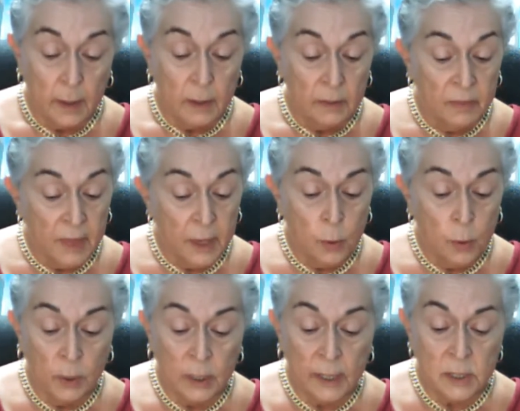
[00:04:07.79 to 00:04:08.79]
They who
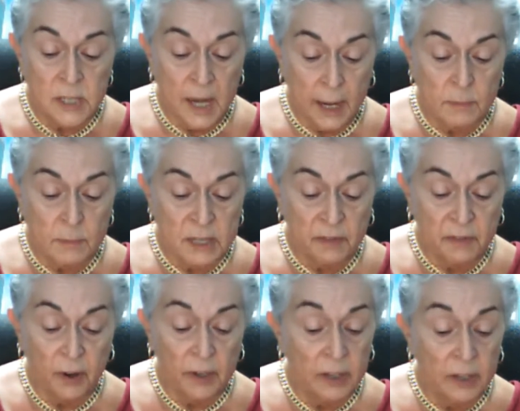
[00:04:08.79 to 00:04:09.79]
cling to empty
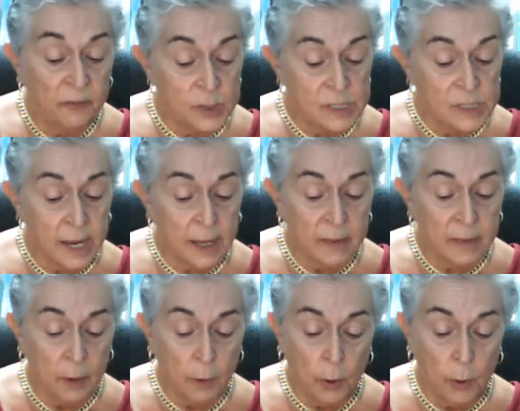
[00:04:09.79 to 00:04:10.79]
folly forsake
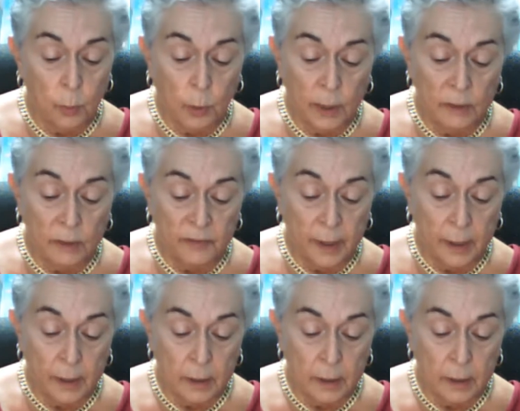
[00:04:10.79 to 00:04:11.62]
their own welfare,